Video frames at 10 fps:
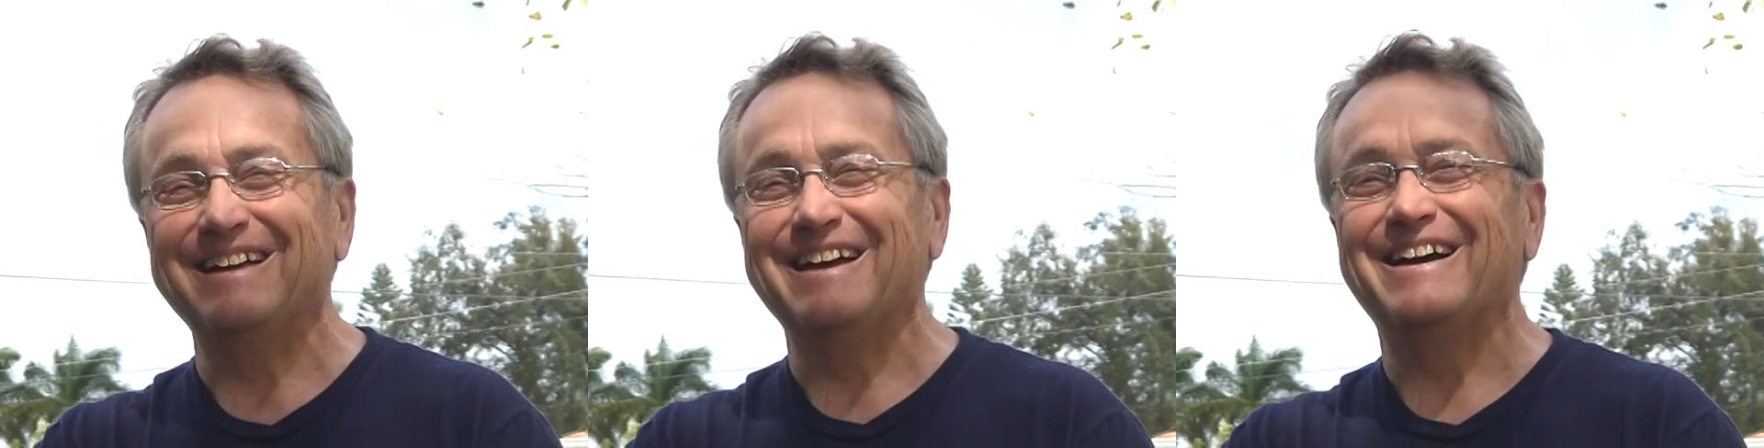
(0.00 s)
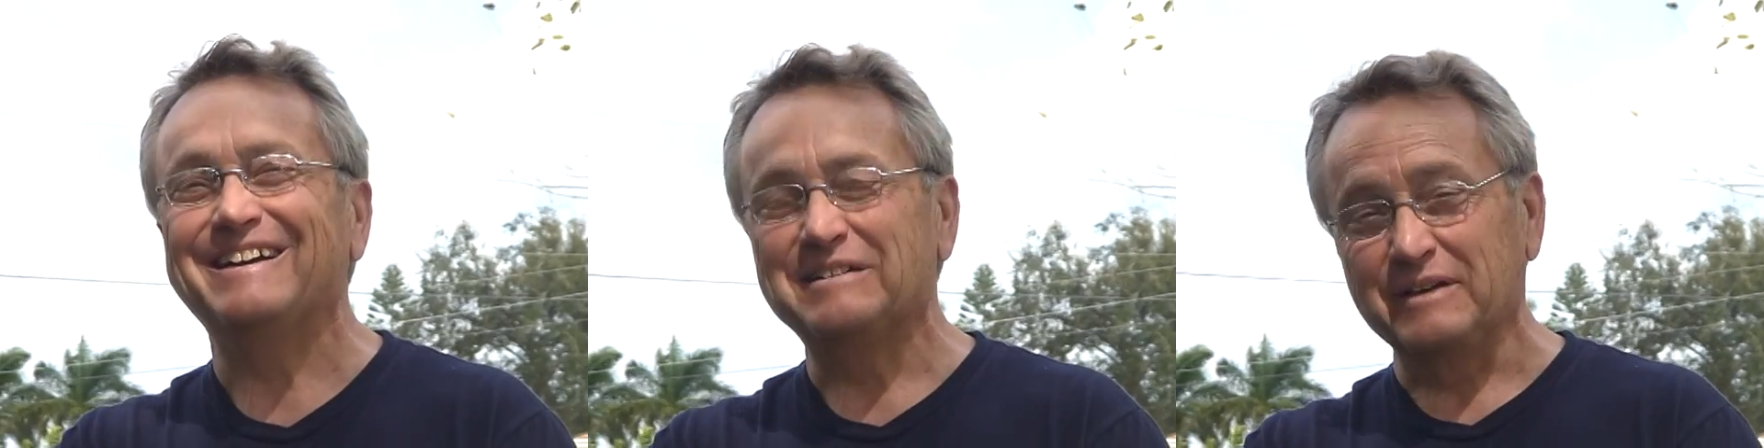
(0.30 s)
Yeah.
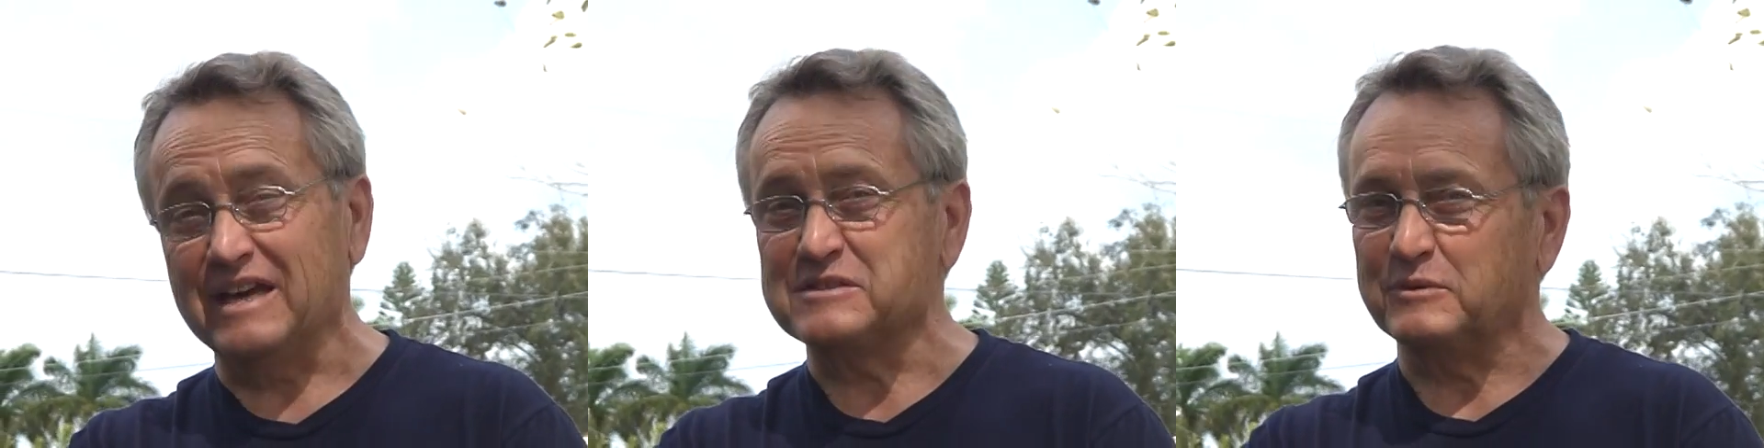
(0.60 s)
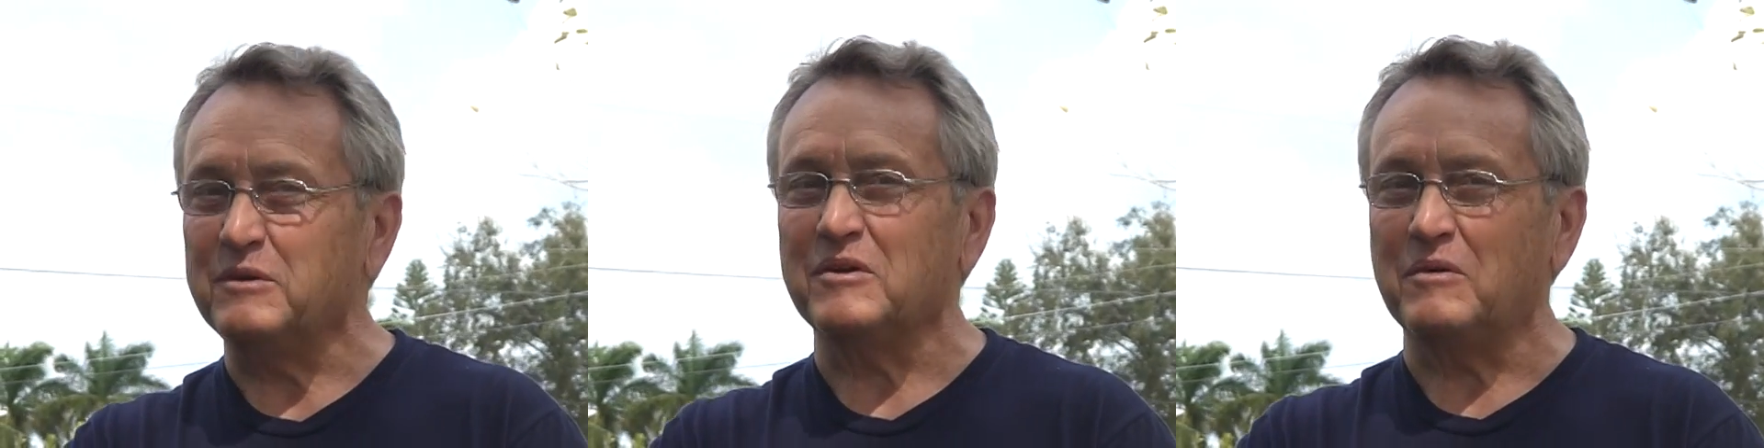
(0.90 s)
Because
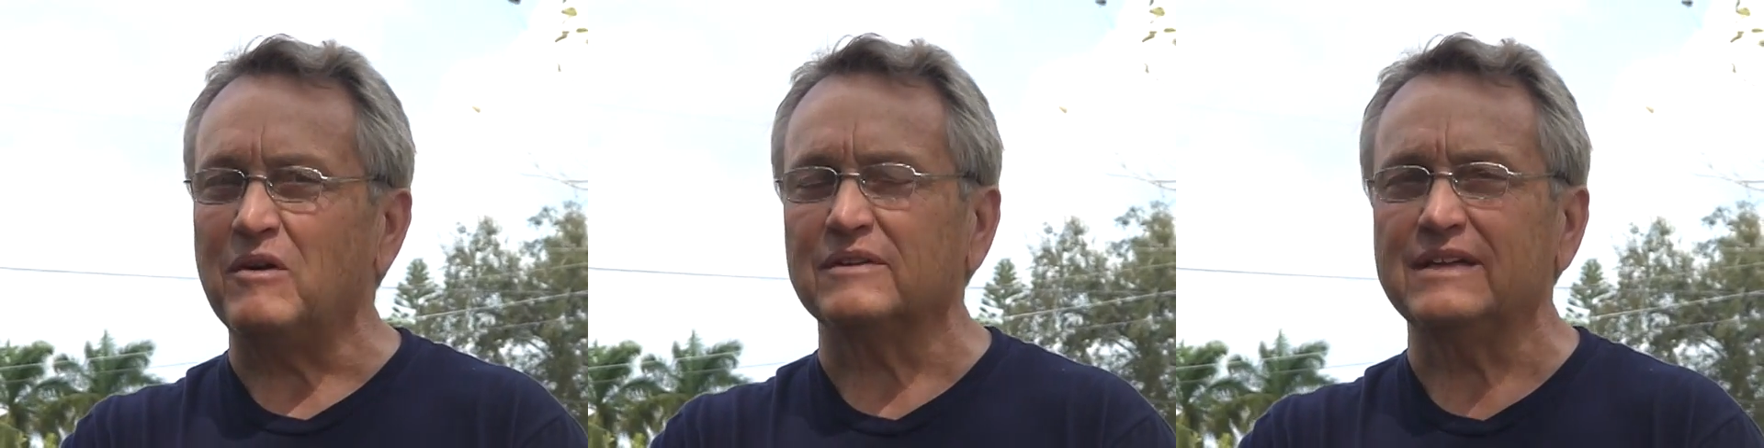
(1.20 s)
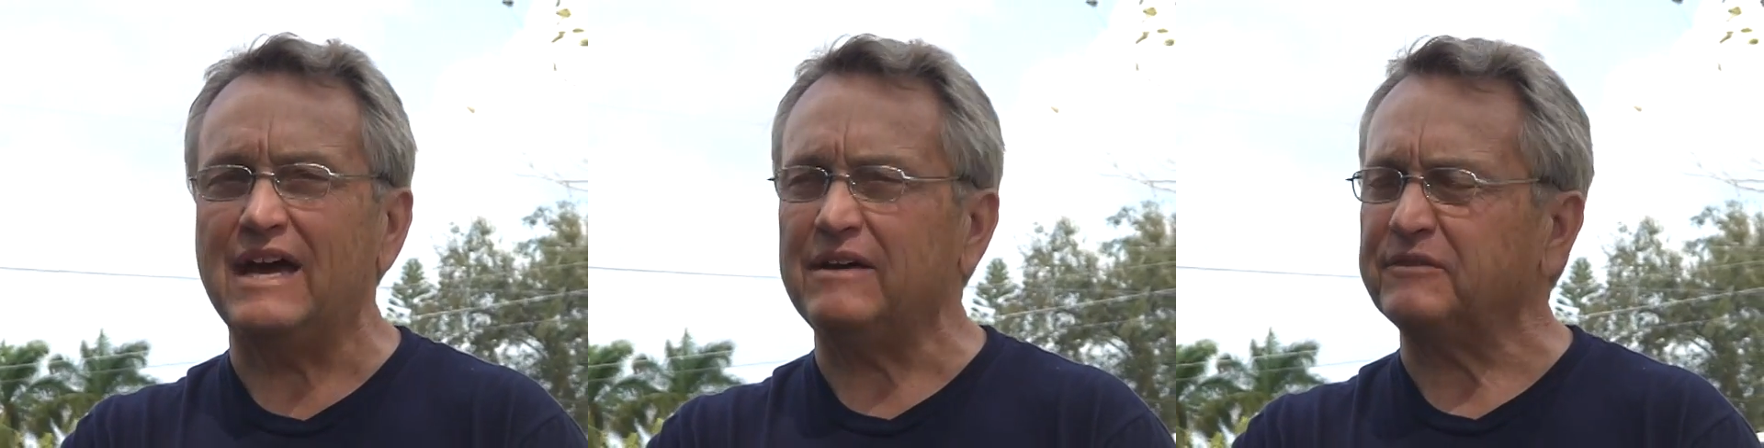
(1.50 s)
we were
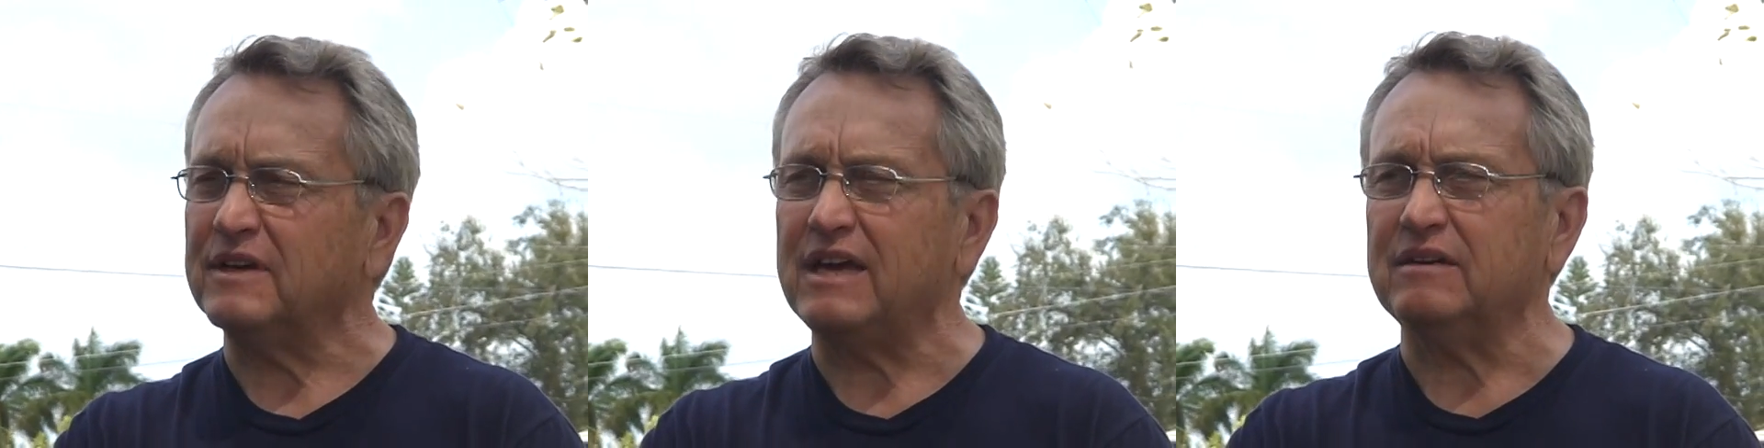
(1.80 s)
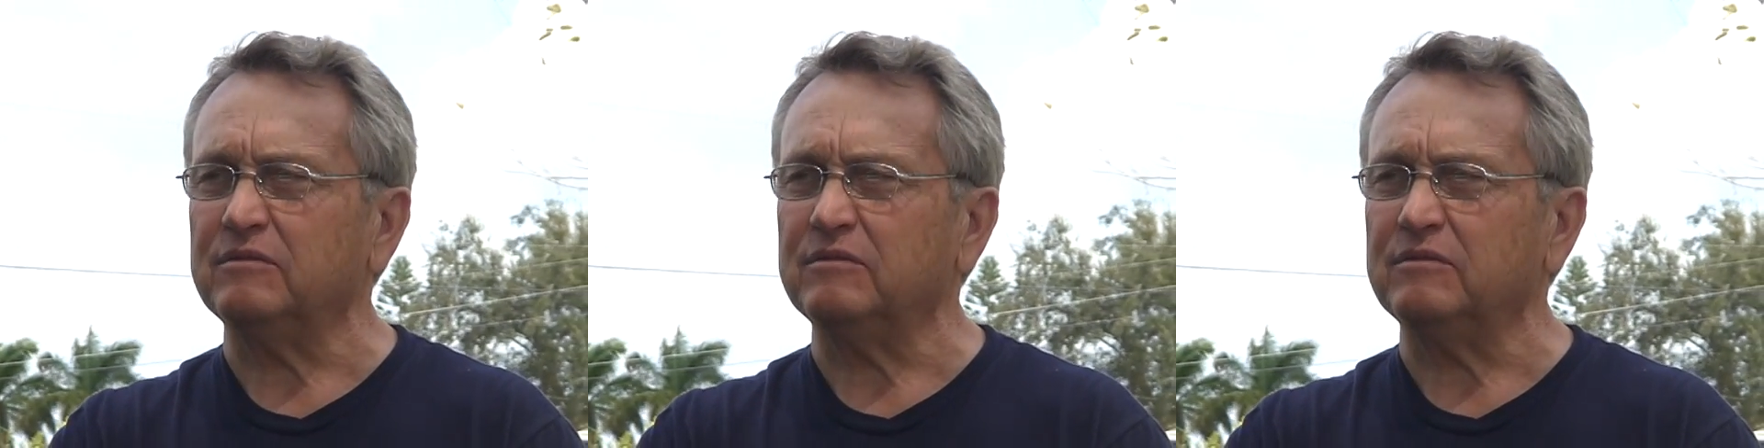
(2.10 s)
rolling, I forget,